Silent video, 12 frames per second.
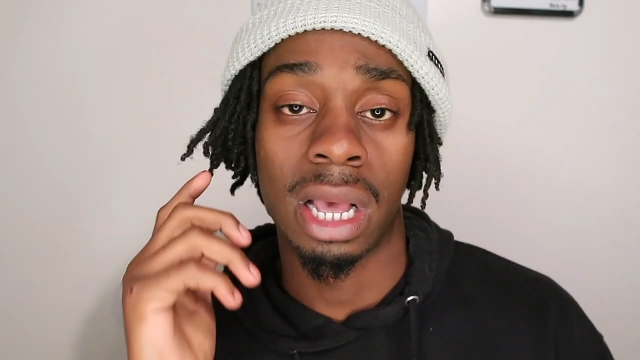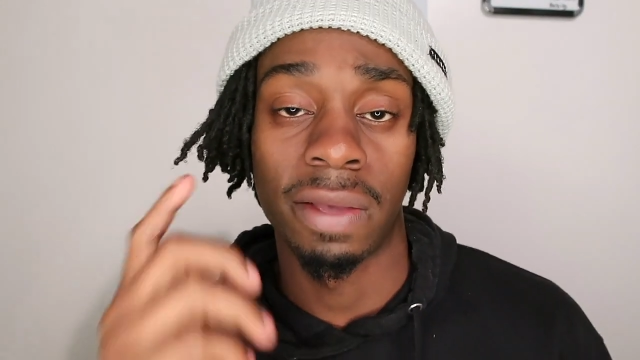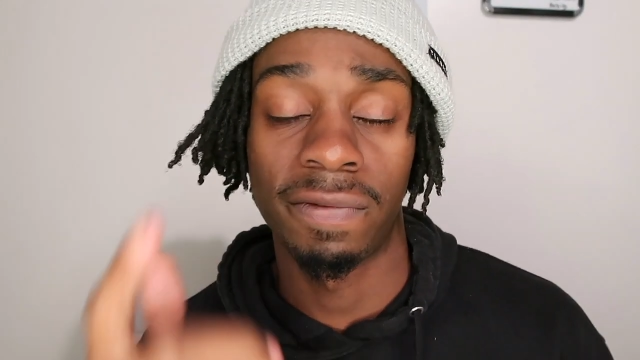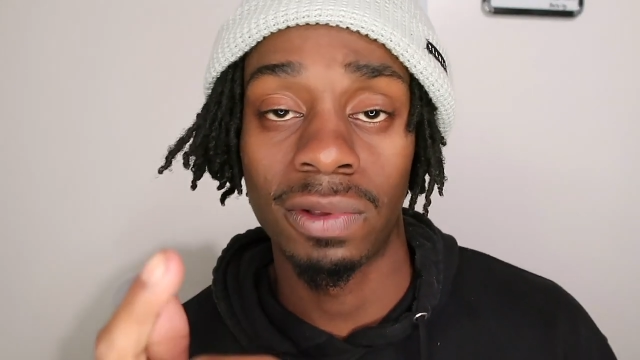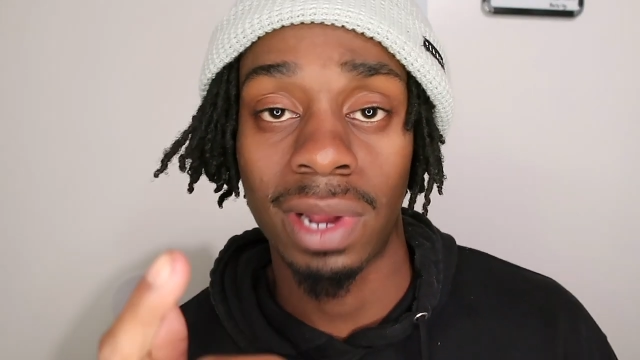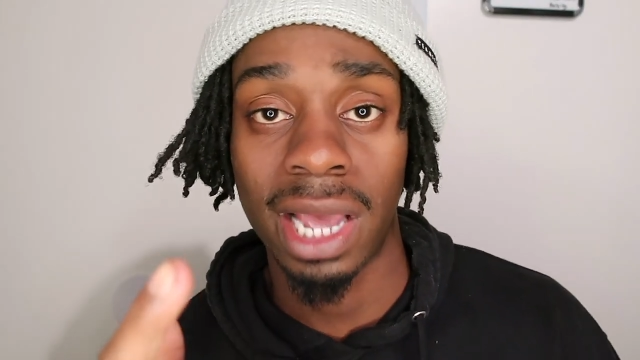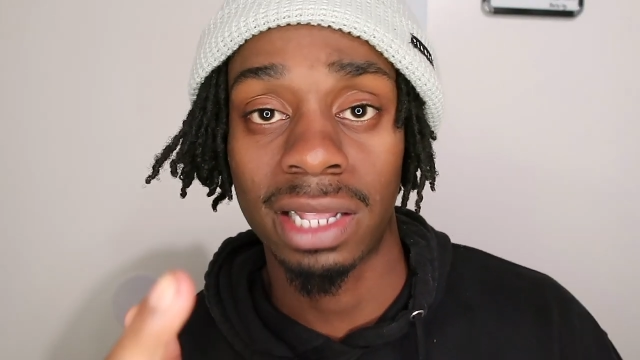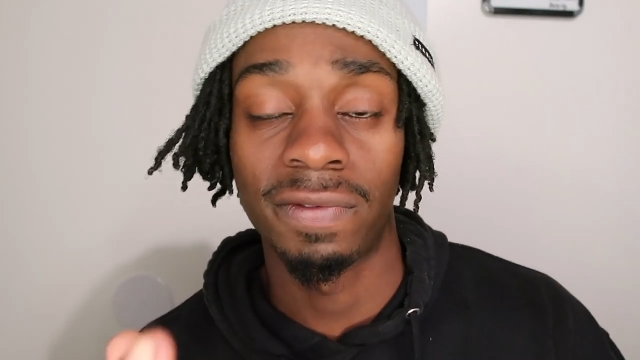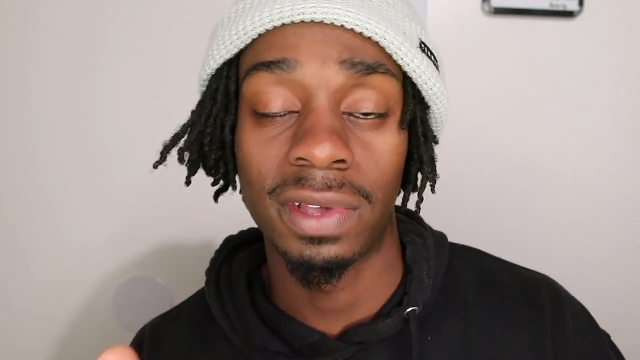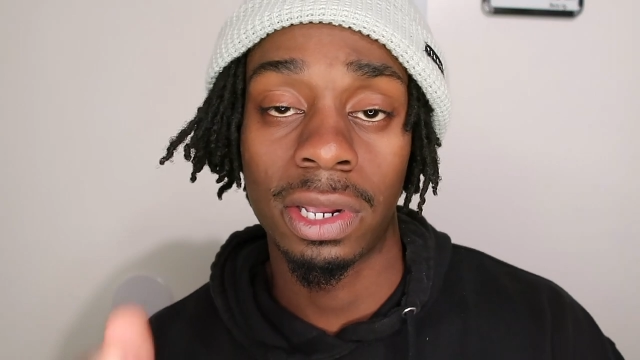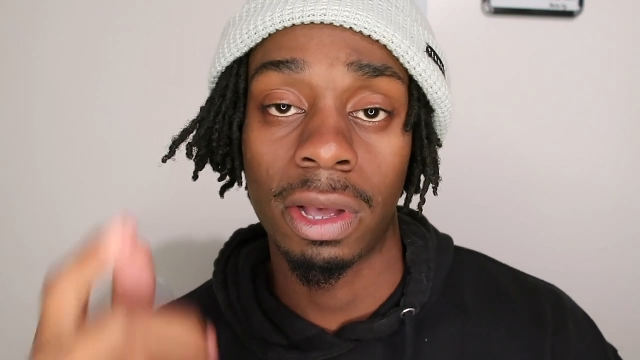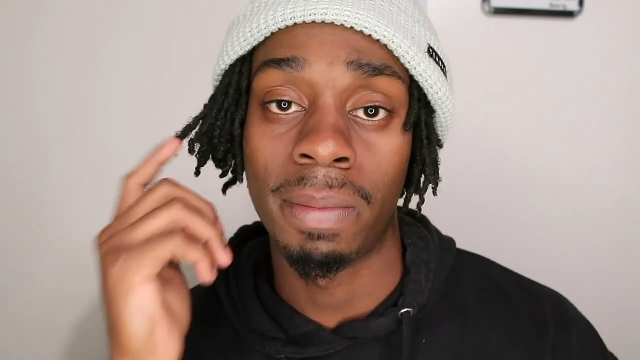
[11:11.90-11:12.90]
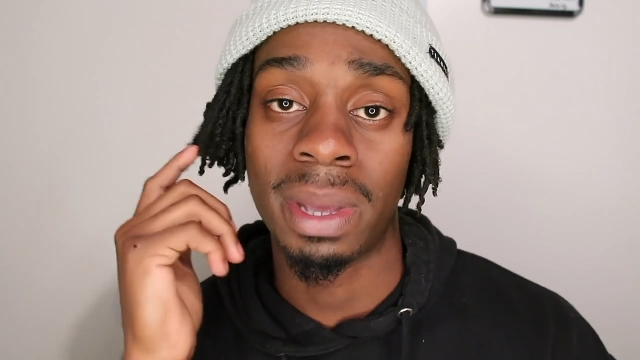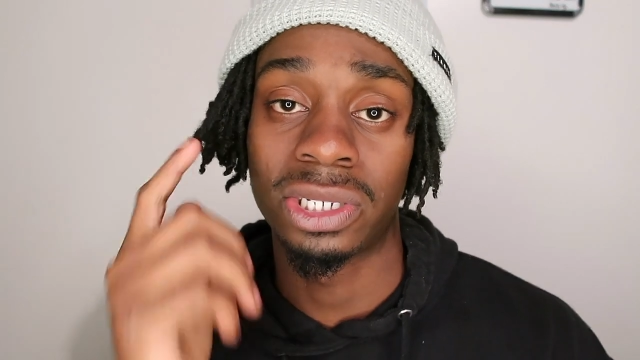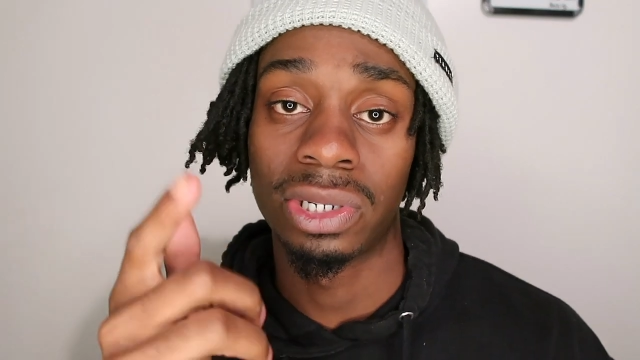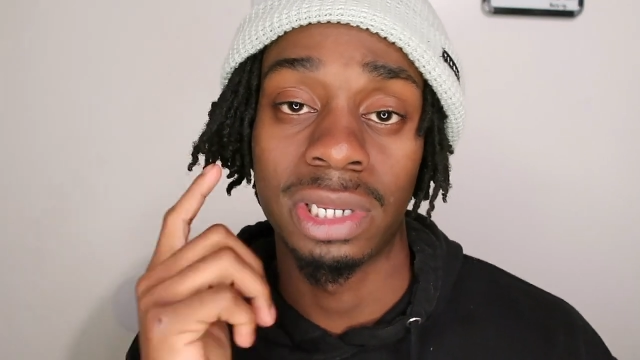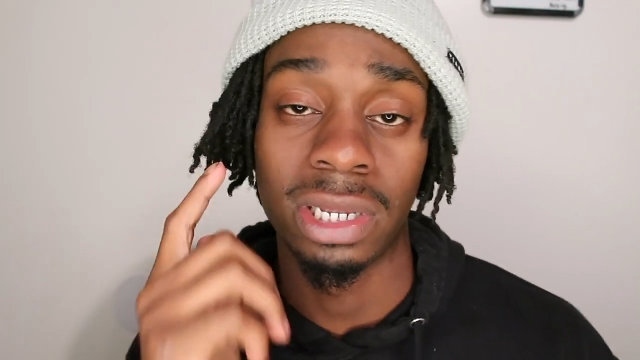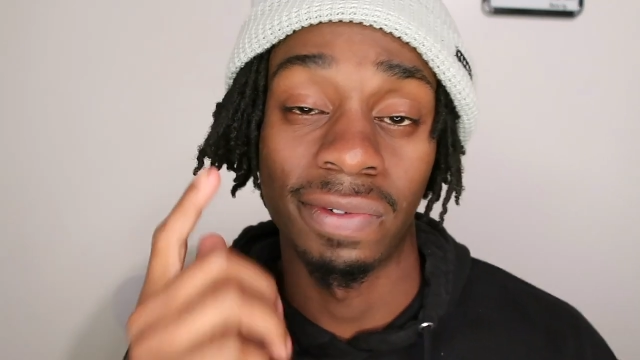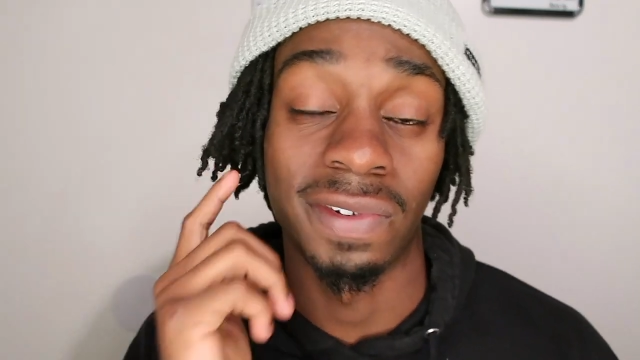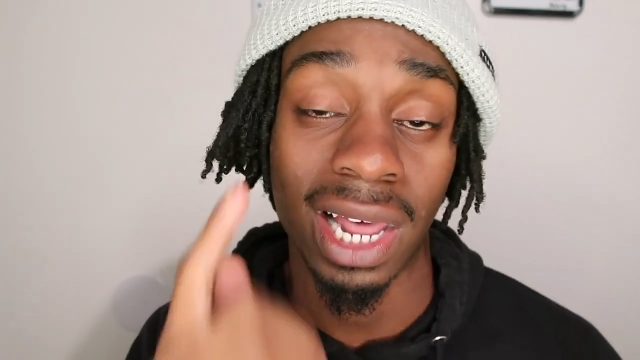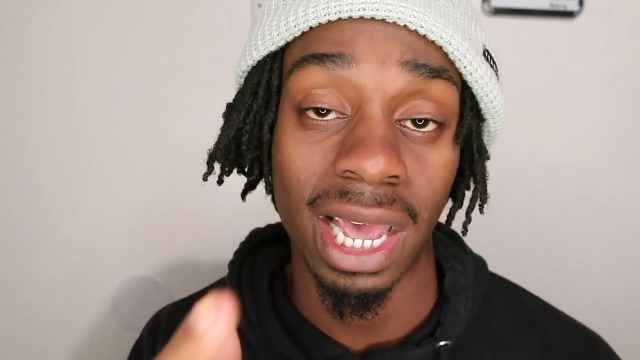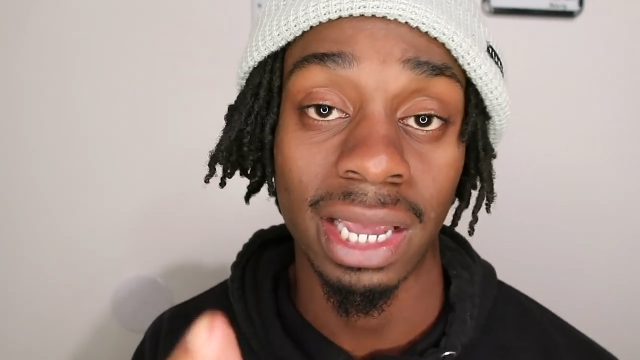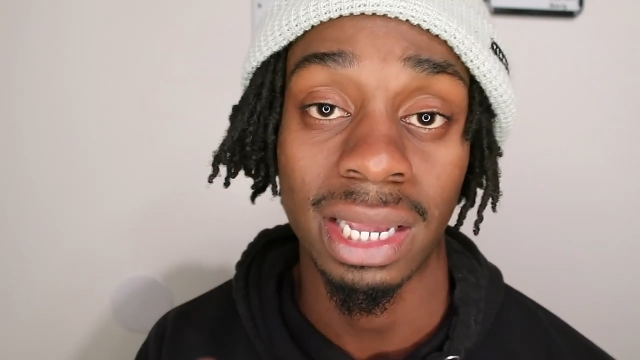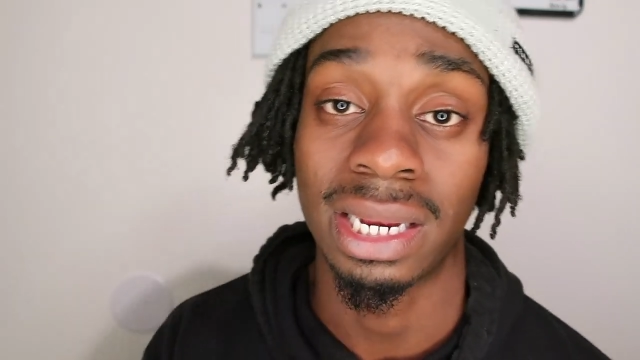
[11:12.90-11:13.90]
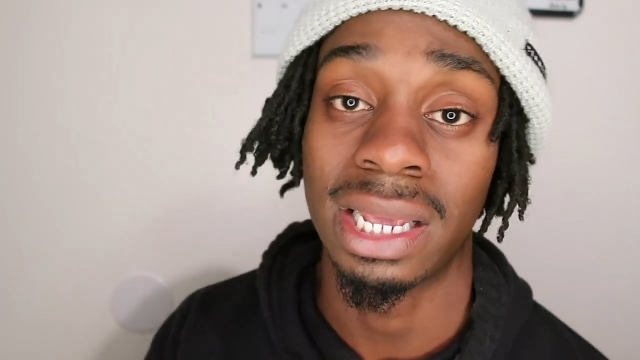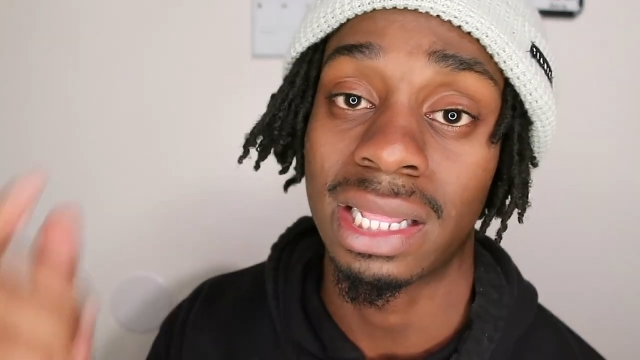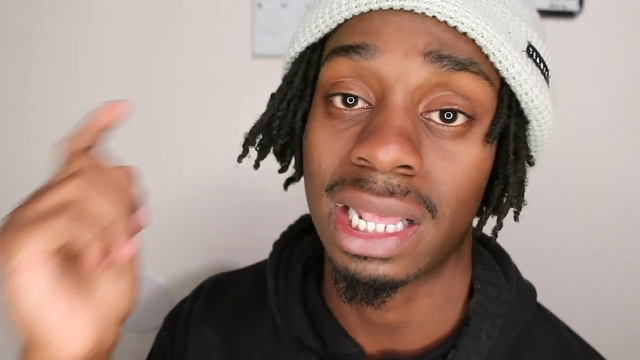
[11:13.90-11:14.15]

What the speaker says: if you liked the video, make sure you leave a like and hit